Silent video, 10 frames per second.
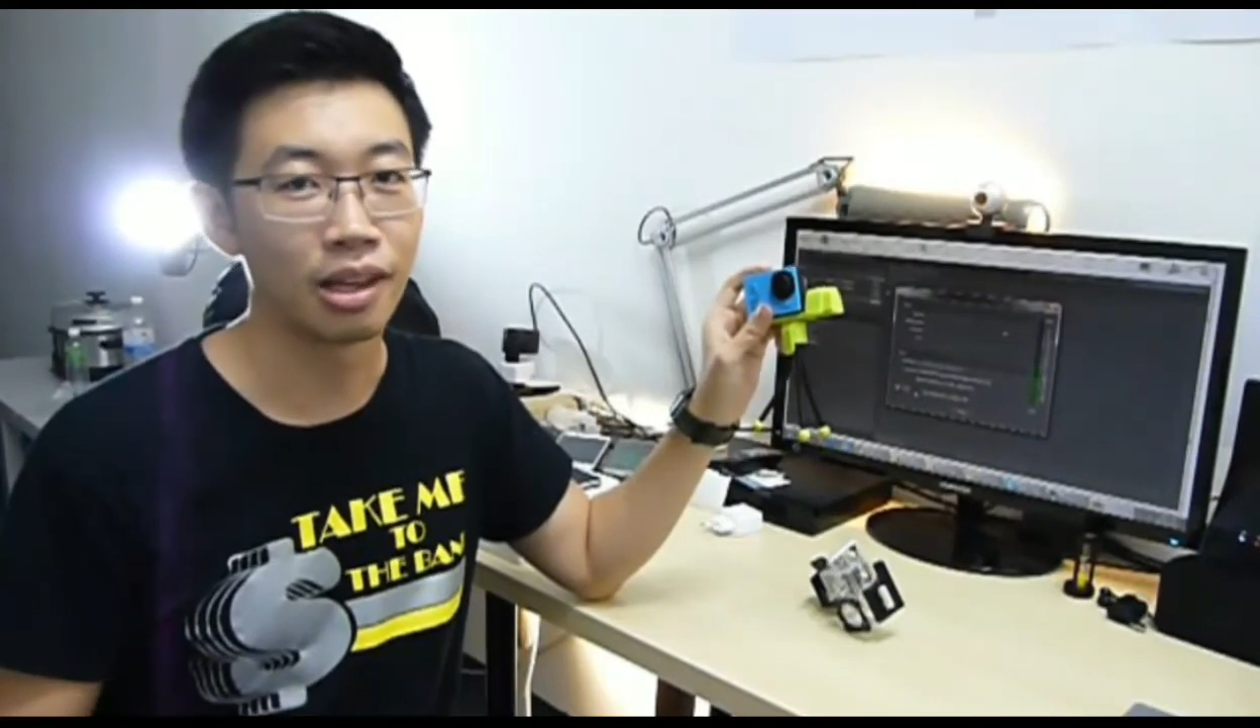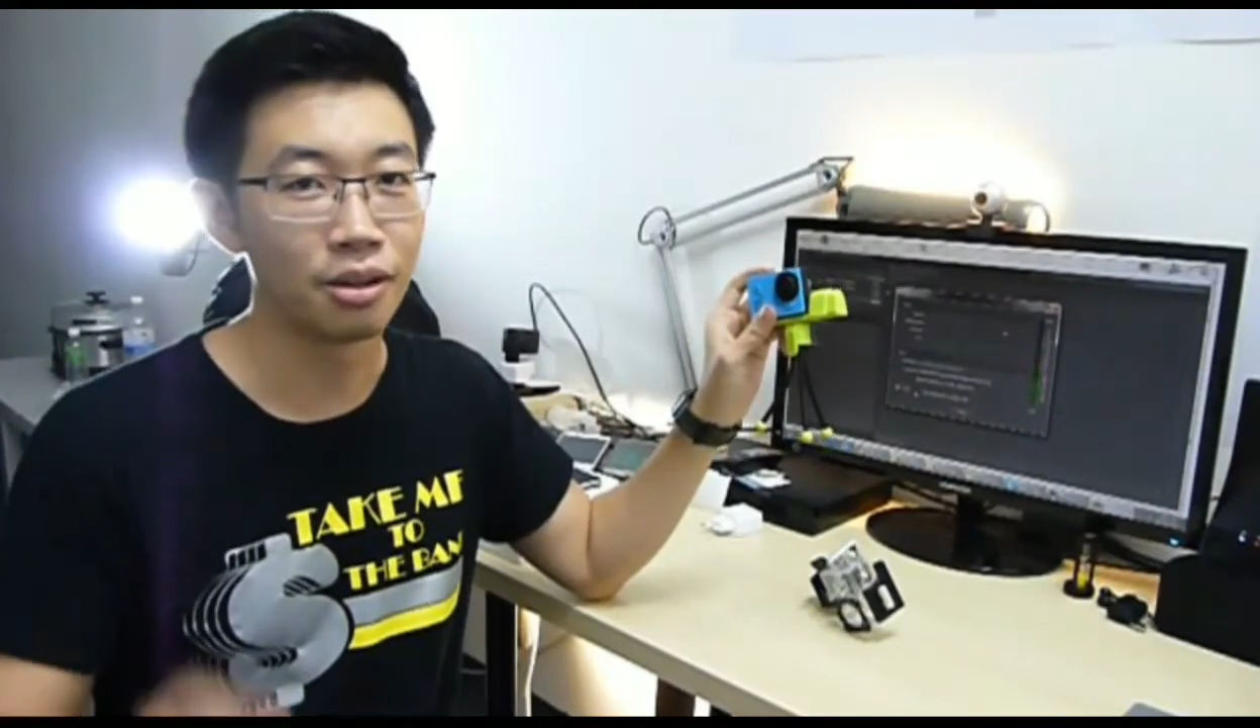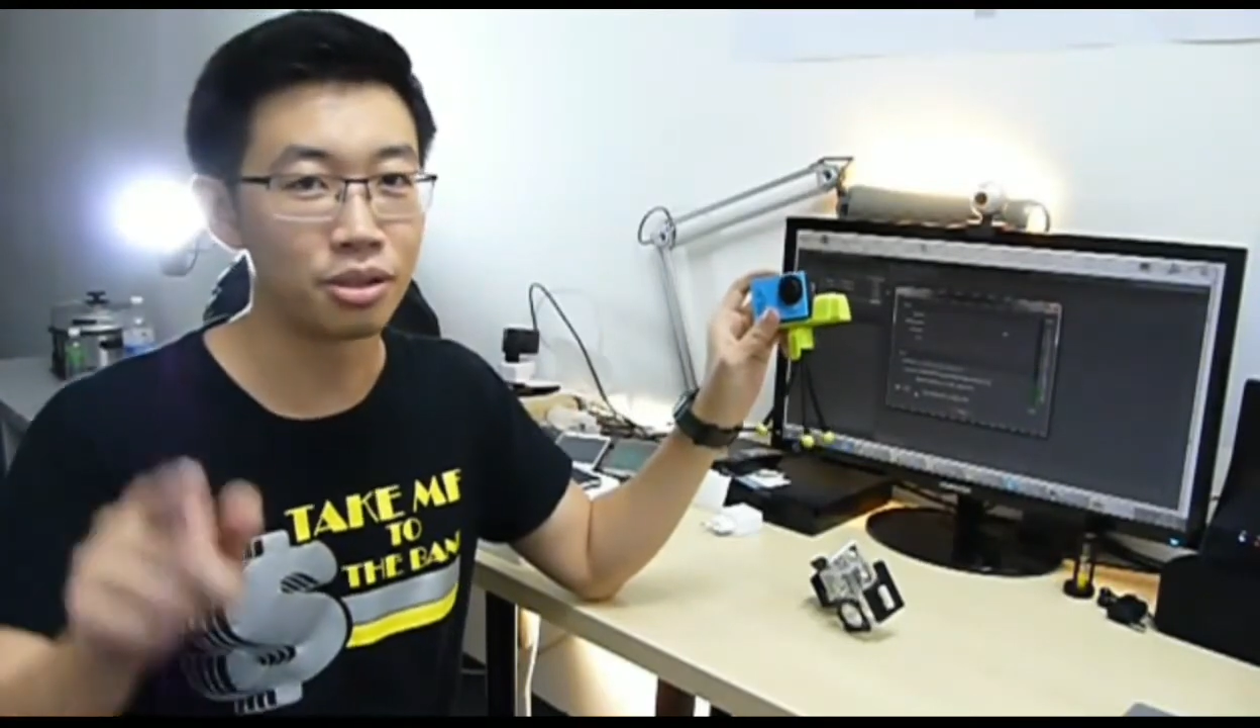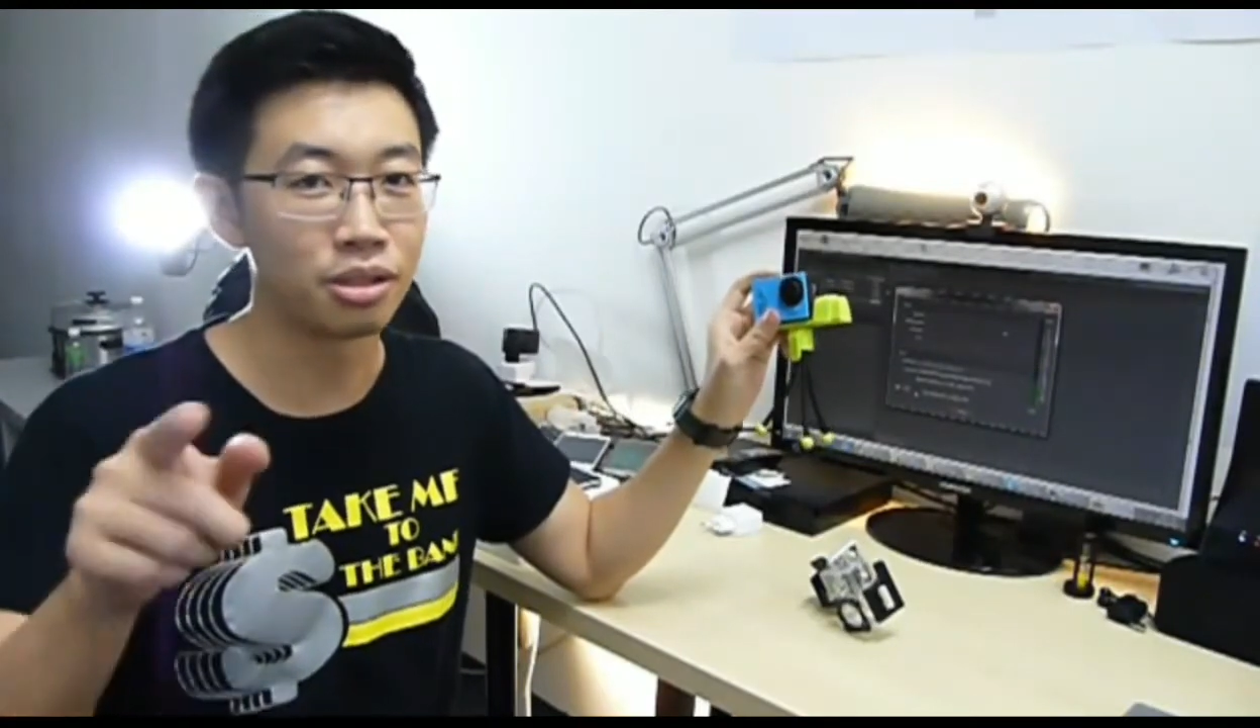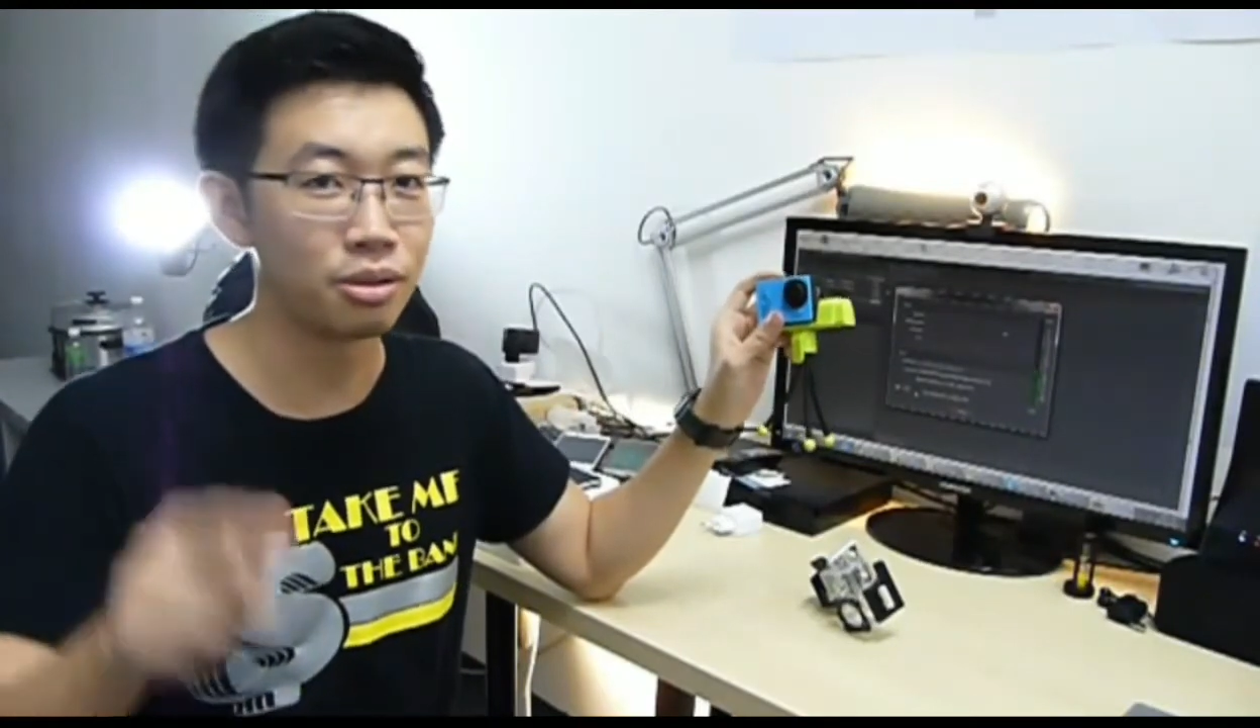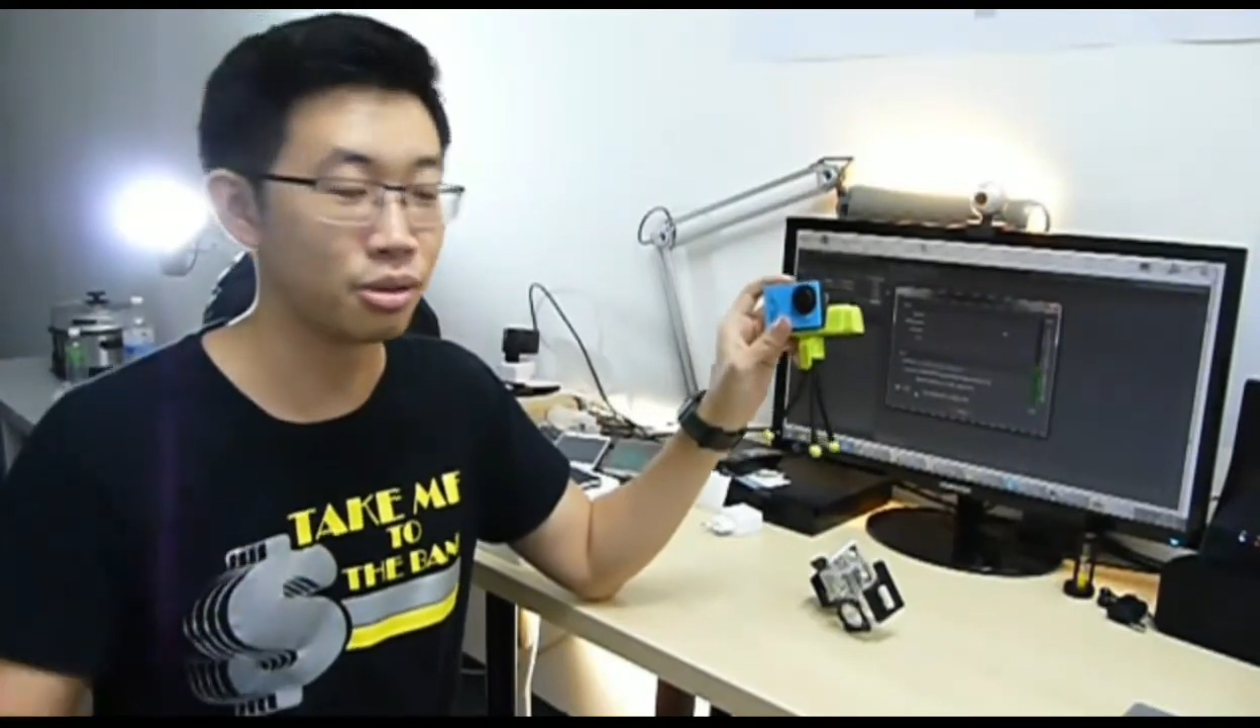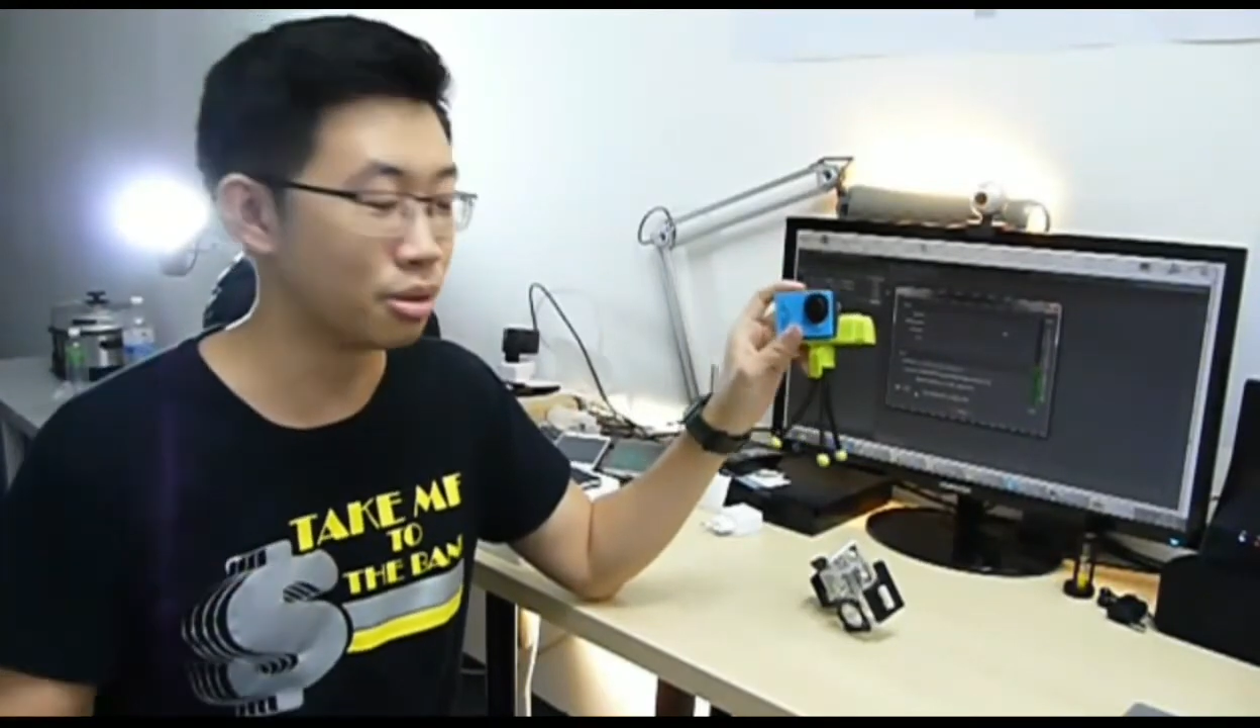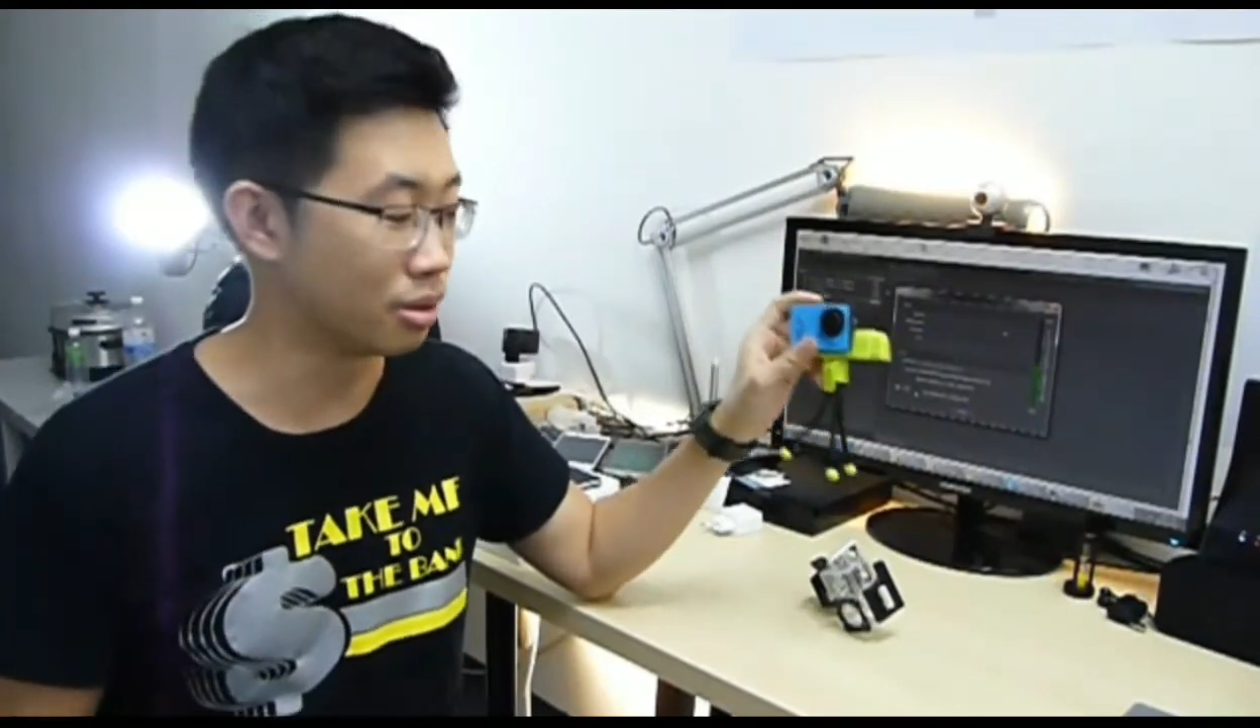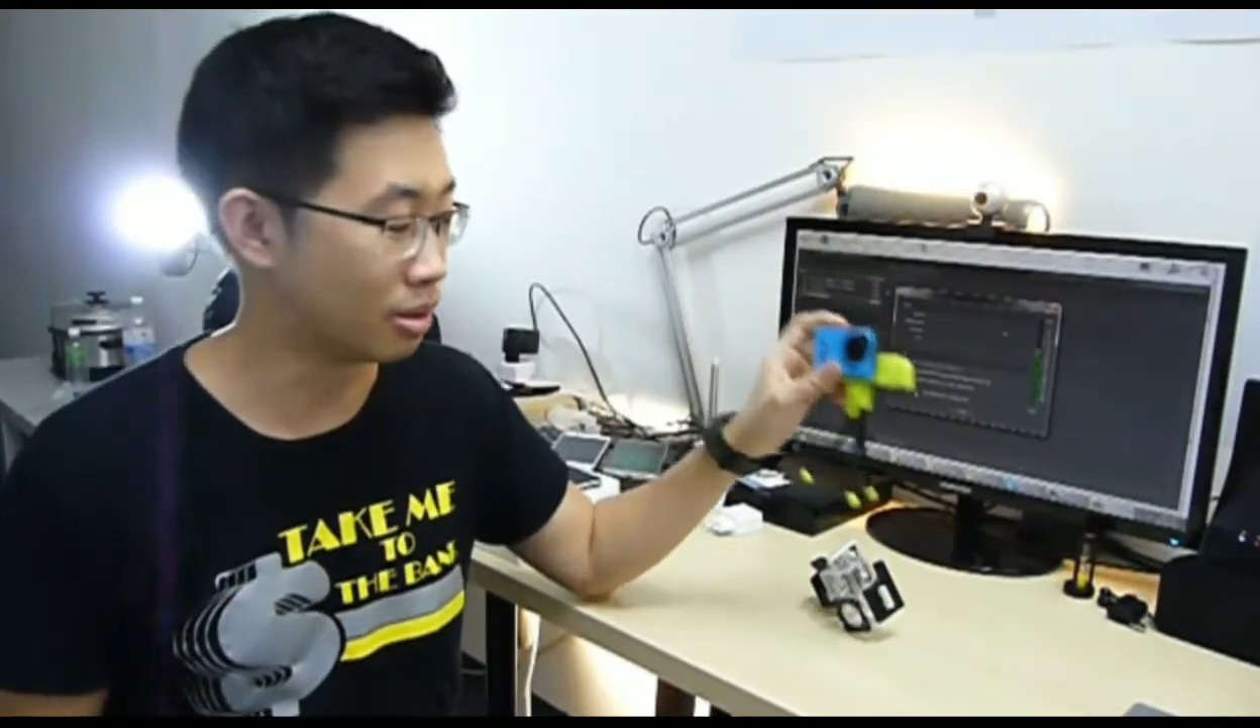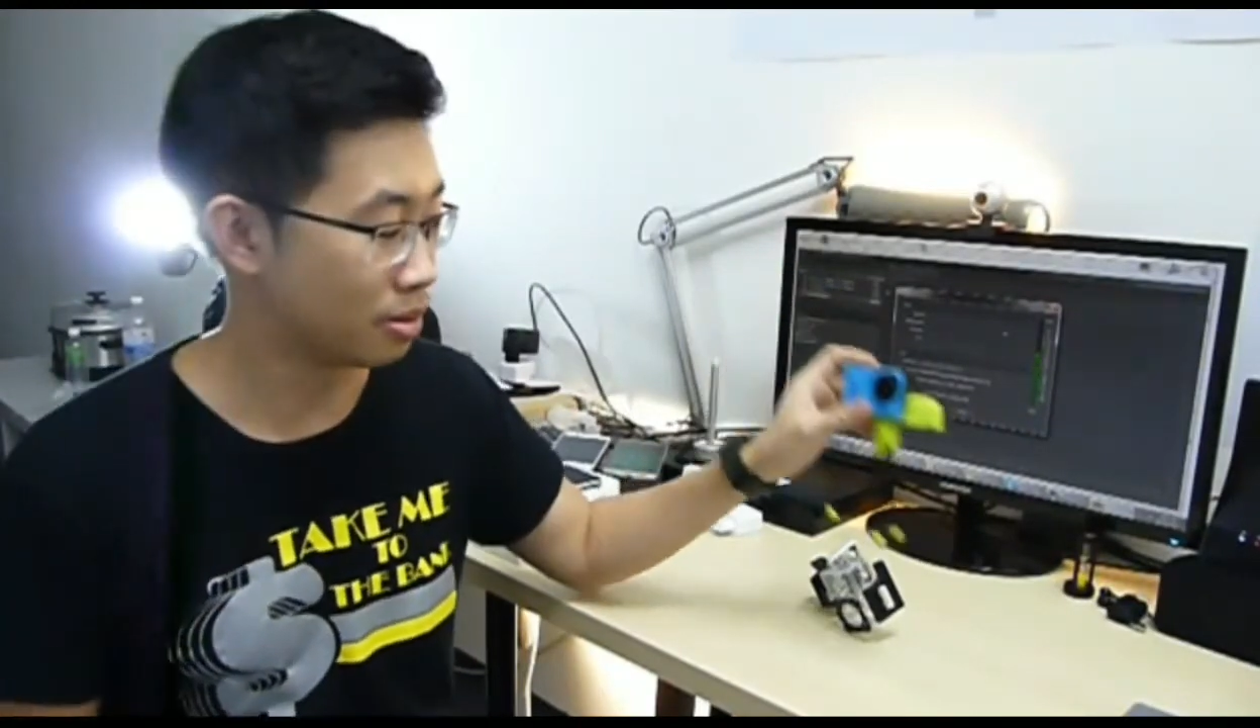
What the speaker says: I'll see you soon.